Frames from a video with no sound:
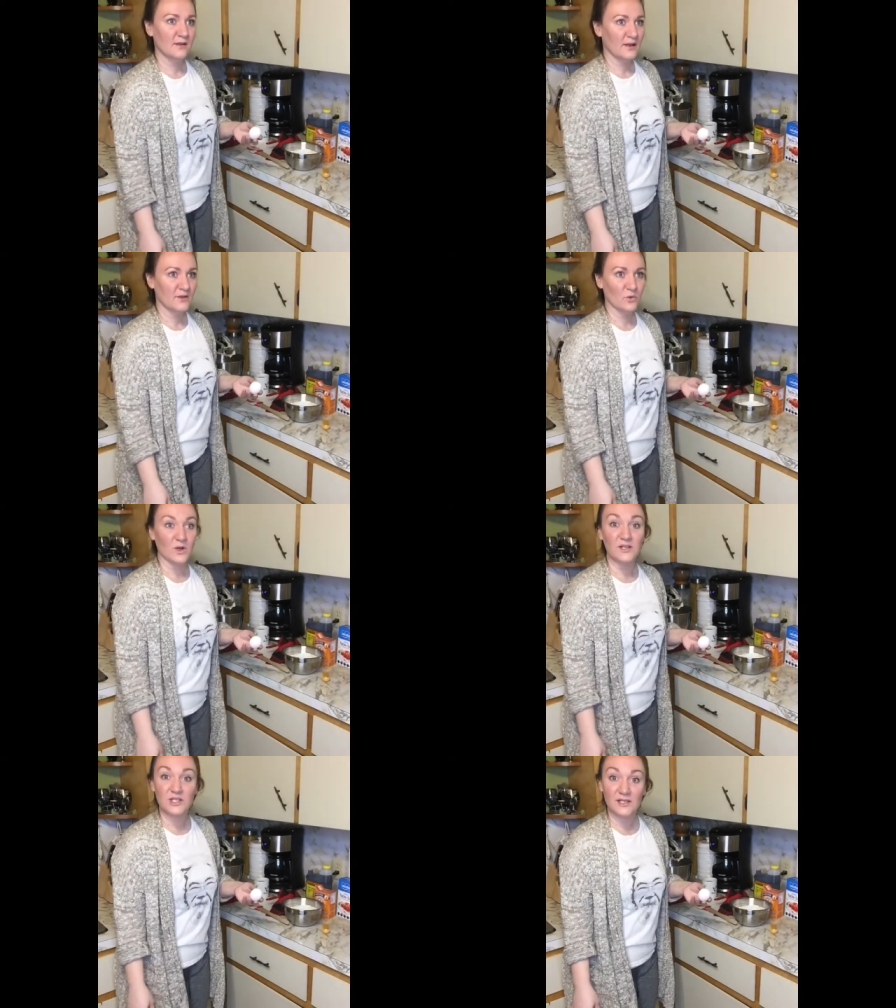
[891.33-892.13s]
either
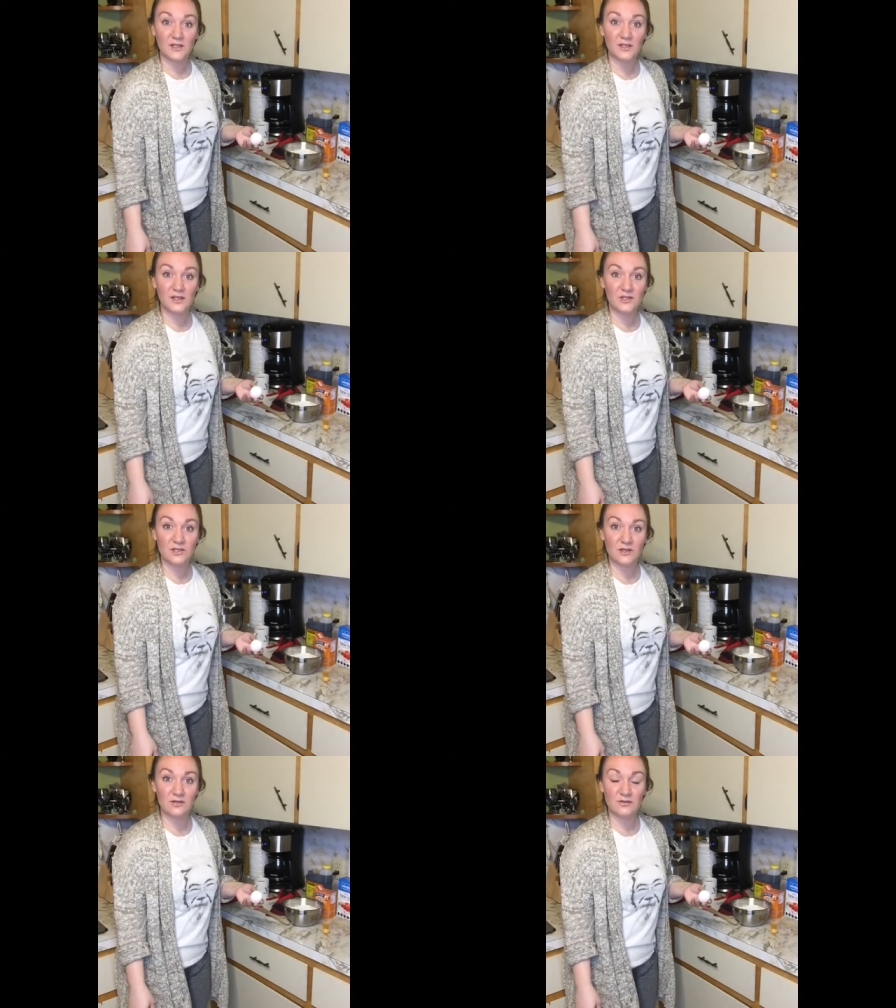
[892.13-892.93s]
watching cooking
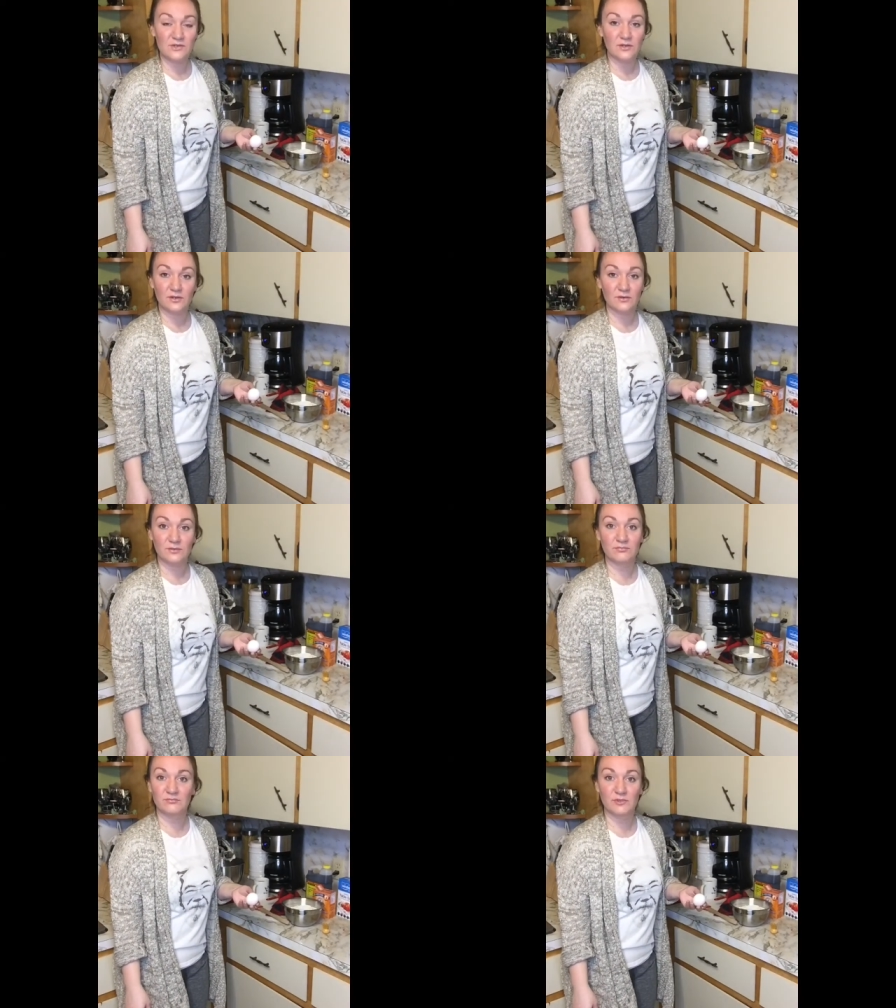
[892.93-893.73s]
shows or
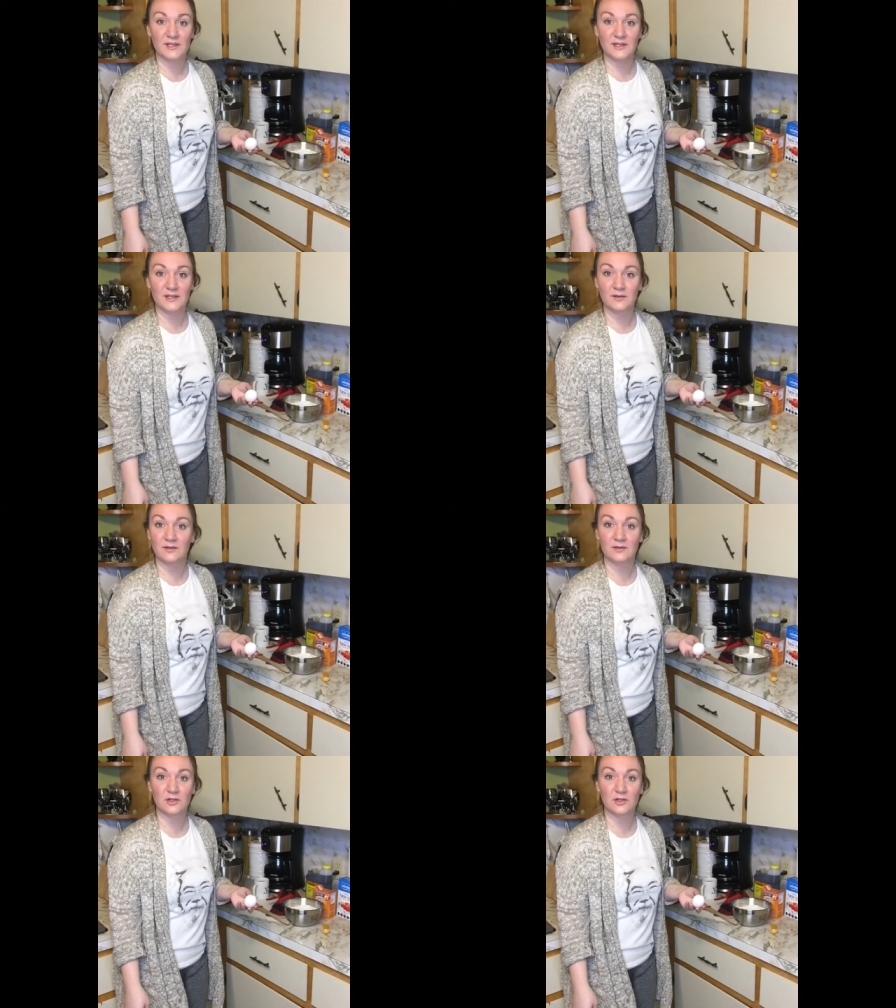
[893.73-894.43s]
reading